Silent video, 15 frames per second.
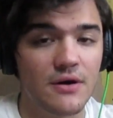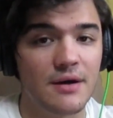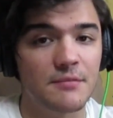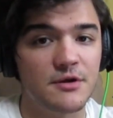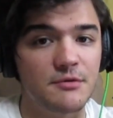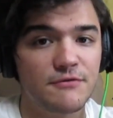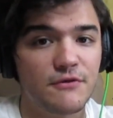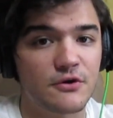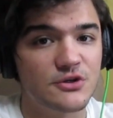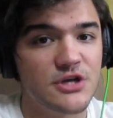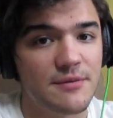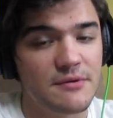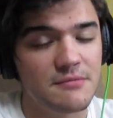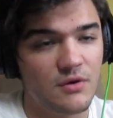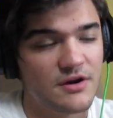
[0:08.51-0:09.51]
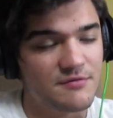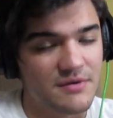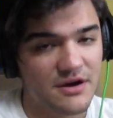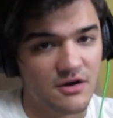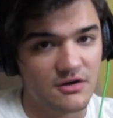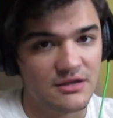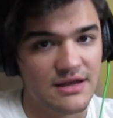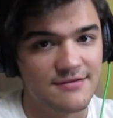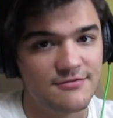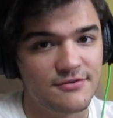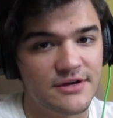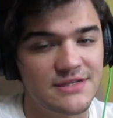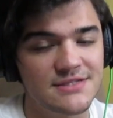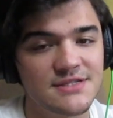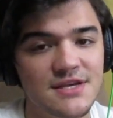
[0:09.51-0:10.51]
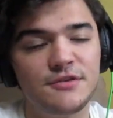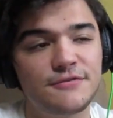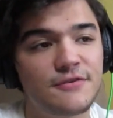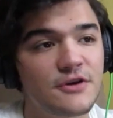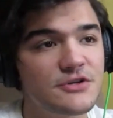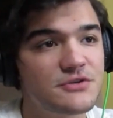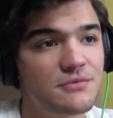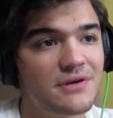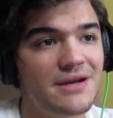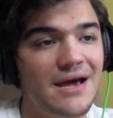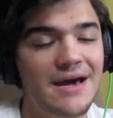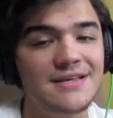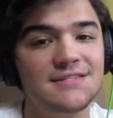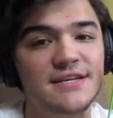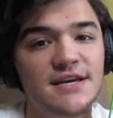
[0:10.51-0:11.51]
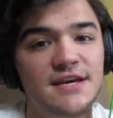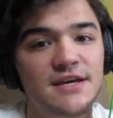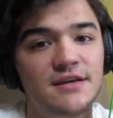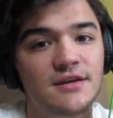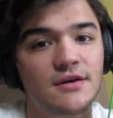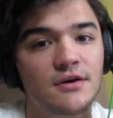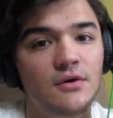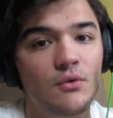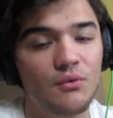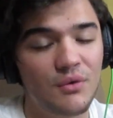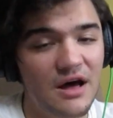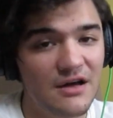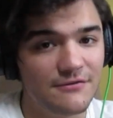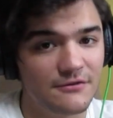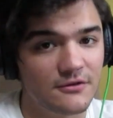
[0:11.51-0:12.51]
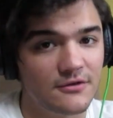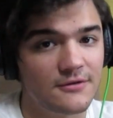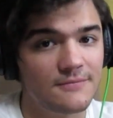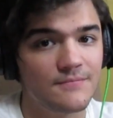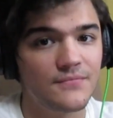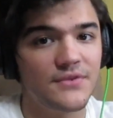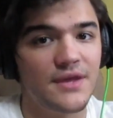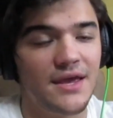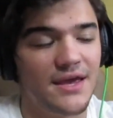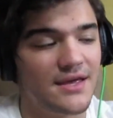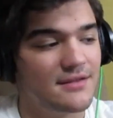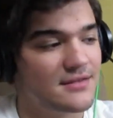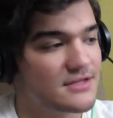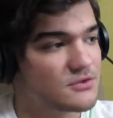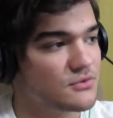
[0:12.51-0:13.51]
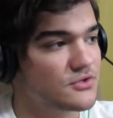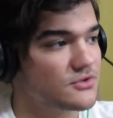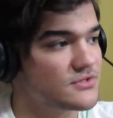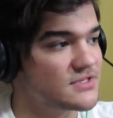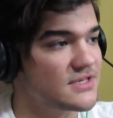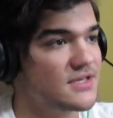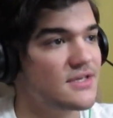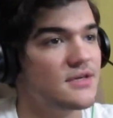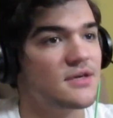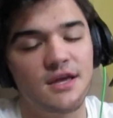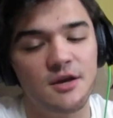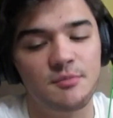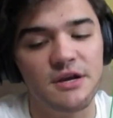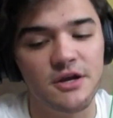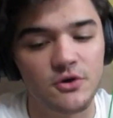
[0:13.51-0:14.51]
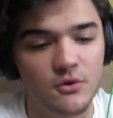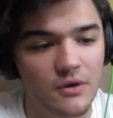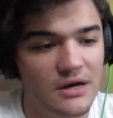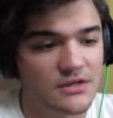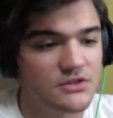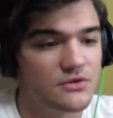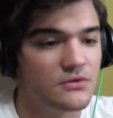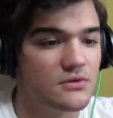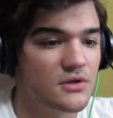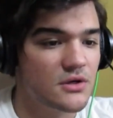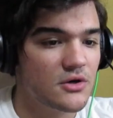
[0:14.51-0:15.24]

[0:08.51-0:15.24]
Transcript: I'm going to be Photoshopping one of my online friends. The first one I did Waffle, and this one you'll see in a minute who I'll do.